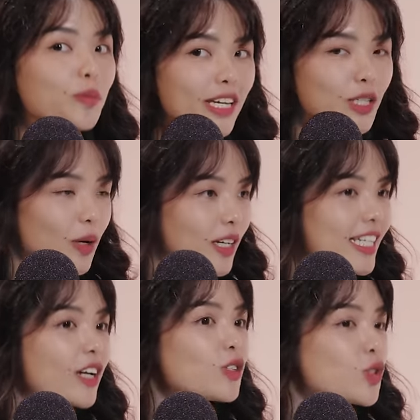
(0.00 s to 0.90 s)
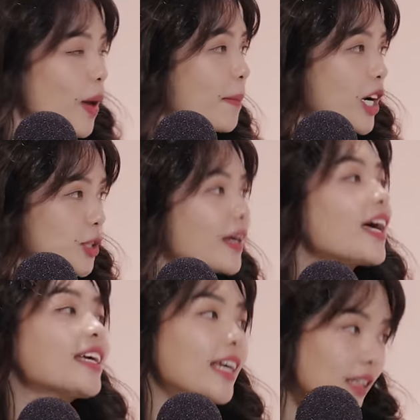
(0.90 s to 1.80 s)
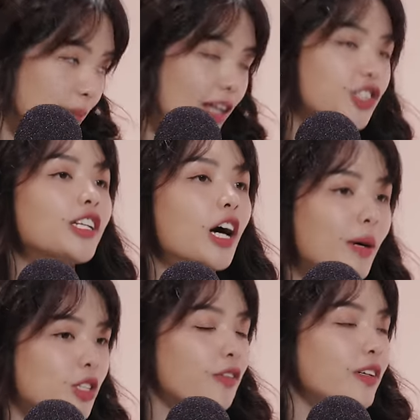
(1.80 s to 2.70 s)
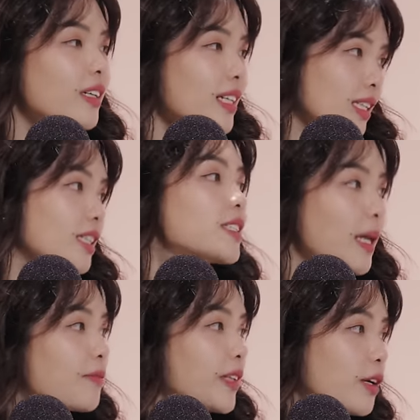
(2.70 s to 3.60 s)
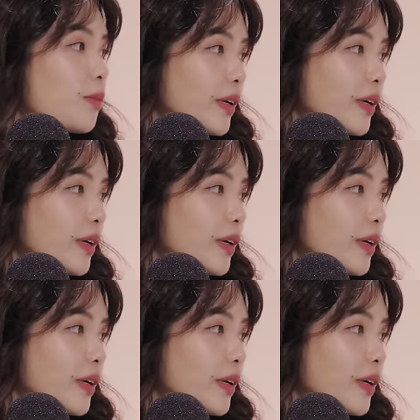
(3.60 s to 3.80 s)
to me as well because I don't sweat much, but I can imagine how much of a discomfort that your